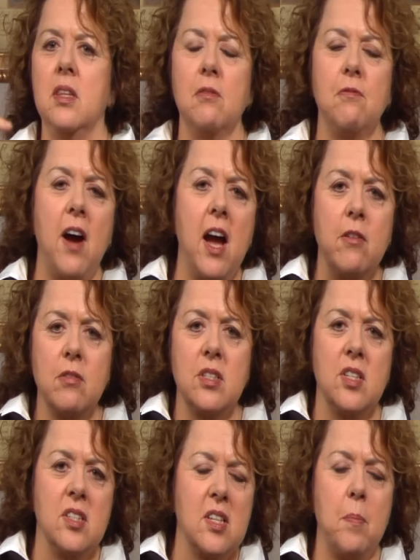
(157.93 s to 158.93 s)
the
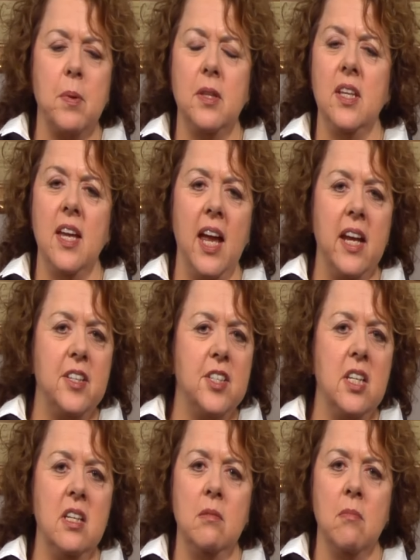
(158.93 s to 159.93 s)
virus is up at the
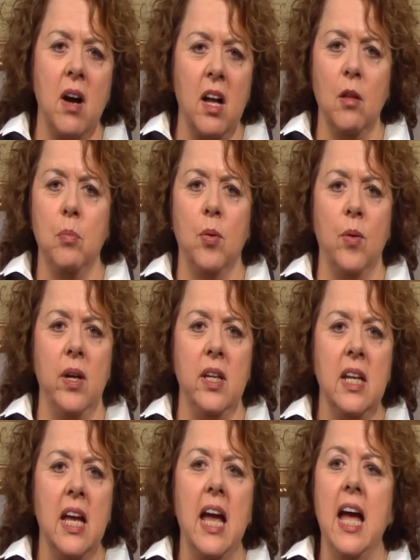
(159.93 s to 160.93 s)
18 mile point
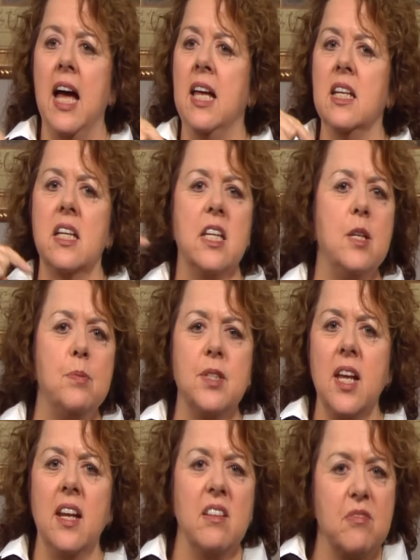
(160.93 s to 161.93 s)
and it keeps
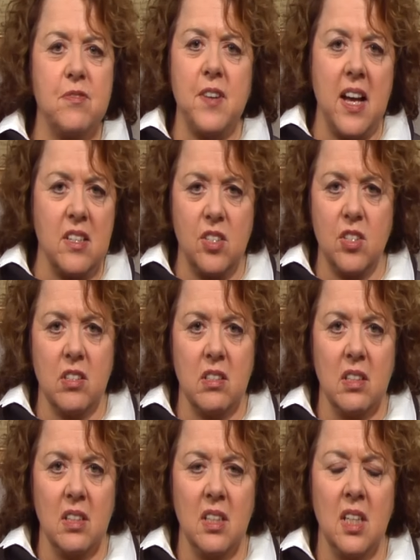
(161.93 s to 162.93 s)
getting faster.
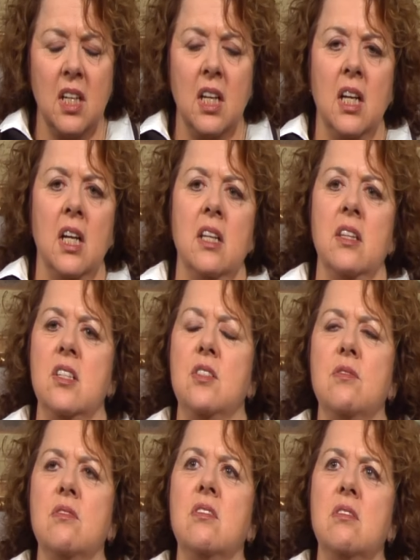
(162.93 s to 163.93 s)
This,
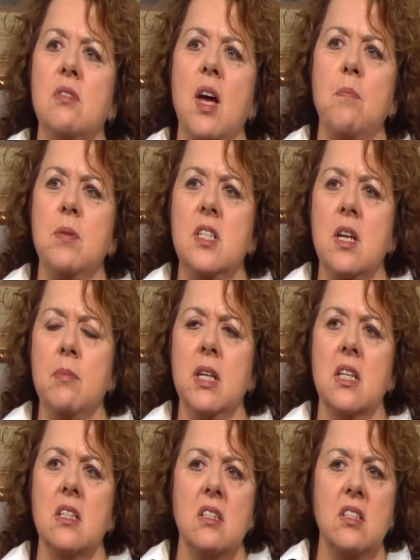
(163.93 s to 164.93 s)
the
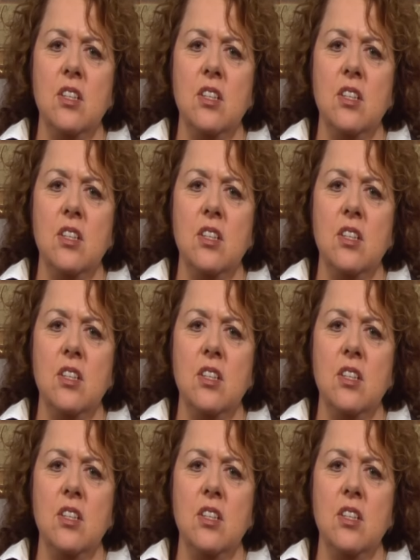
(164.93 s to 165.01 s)
epidemic is, you